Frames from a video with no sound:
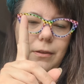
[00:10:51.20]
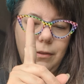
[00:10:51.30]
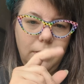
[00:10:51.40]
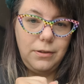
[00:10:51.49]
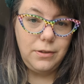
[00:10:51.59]

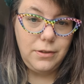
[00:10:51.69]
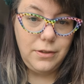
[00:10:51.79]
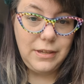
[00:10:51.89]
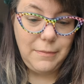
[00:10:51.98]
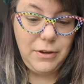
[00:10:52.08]
this is the
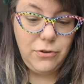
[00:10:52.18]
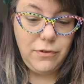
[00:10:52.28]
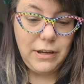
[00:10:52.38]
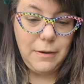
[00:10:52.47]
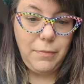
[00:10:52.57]

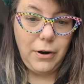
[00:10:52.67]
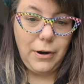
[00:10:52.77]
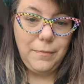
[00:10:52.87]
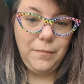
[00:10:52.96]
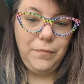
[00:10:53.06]
semi-tricky
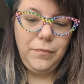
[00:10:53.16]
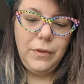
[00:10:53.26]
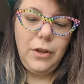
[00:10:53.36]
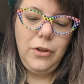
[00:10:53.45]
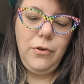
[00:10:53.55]
part.
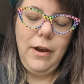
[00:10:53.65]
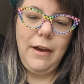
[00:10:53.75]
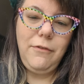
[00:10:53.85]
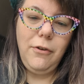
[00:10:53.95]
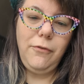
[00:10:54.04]
You
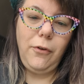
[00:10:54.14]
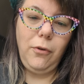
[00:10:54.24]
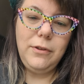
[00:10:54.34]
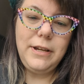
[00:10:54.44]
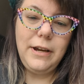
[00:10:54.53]
have your
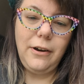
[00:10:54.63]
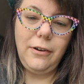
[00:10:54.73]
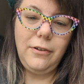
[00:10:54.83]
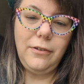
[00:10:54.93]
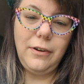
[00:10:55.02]
fold
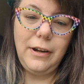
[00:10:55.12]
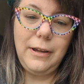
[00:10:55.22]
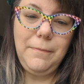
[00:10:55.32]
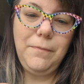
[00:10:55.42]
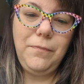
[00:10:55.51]
here,
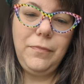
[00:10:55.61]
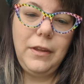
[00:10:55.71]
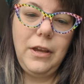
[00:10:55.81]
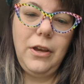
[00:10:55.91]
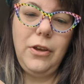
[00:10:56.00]
right?
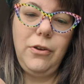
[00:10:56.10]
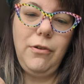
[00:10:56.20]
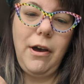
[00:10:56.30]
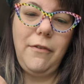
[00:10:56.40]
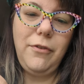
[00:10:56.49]
You
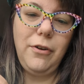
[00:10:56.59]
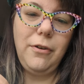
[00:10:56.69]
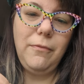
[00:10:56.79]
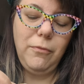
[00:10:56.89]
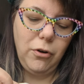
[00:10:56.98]
have
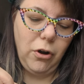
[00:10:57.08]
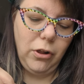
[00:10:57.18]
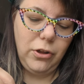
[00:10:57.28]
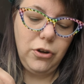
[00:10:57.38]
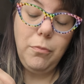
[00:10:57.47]
your, we'll call
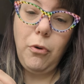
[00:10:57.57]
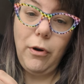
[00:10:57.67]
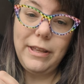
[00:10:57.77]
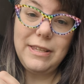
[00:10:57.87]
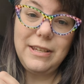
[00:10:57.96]
it your
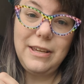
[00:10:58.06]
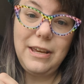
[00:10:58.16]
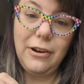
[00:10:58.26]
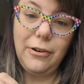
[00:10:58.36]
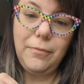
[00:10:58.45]
point
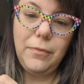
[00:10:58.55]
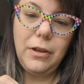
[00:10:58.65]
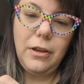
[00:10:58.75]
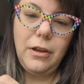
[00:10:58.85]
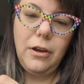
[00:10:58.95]
here.
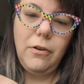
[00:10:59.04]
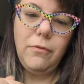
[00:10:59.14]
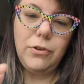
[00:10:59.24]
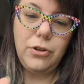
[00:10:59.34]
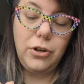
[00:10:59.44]

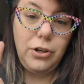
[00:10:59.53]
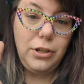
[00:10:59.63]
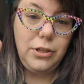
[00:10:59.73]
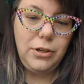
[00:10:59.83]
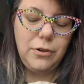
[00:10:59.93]
What you're going to
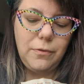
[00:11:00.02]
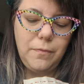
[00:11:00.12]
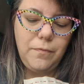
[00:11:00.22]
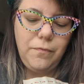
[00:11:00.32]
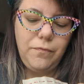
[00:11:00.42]
do
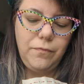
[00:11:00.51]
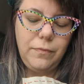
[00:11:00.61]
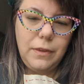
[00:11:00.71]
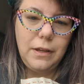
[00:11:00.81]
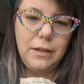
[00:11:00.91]

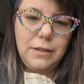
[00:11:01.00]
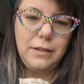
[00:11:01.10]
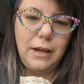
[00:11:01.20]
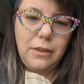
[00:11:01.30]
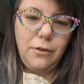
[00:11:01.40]
is
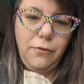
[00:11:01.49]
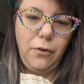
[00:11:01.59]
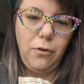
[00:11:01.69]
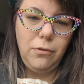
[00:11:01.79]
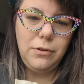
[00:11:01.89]
take the
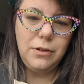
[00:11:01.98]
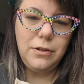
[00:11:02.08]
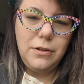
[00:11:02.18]
fold,